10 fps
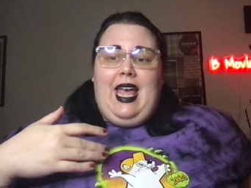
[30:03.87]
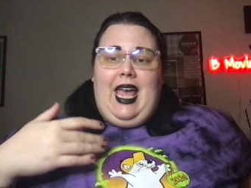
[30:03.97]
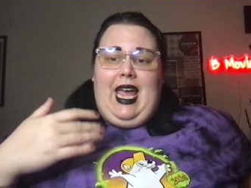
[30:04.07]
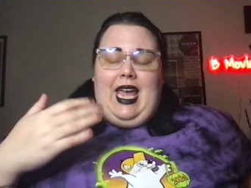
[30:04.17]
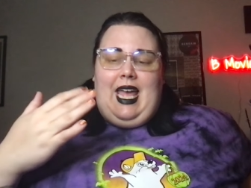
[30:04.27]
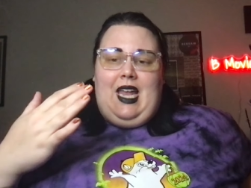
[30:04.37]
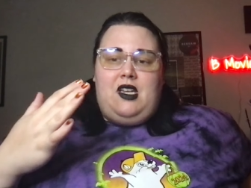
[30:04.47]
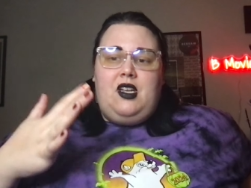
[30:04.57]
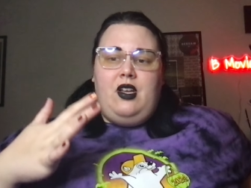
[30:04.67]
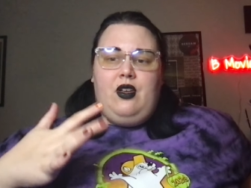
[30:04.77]

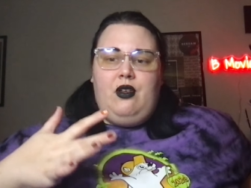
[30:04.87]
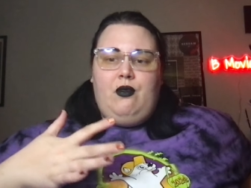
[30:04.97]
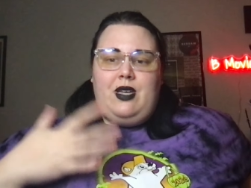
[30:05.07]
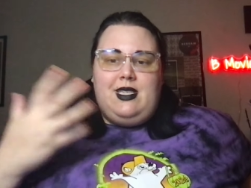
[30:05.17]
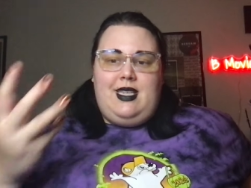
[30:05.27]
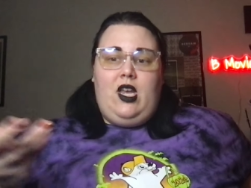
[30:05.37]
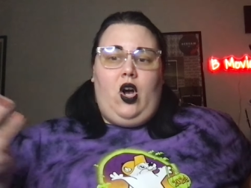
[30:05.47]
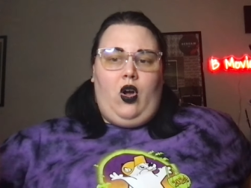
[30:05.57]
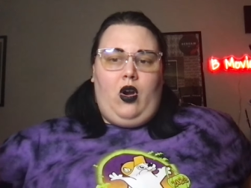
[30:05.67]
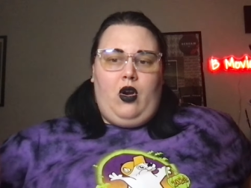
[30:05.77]
And we see
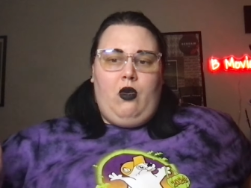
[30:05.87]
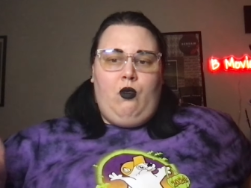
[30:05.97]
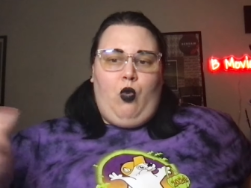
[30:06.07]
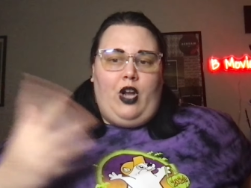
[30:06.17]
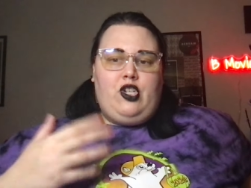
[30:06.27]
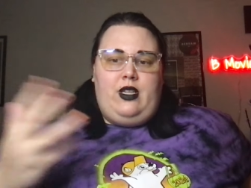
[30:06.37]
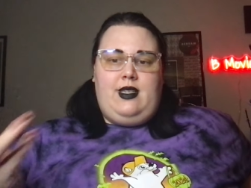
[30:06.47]
R watching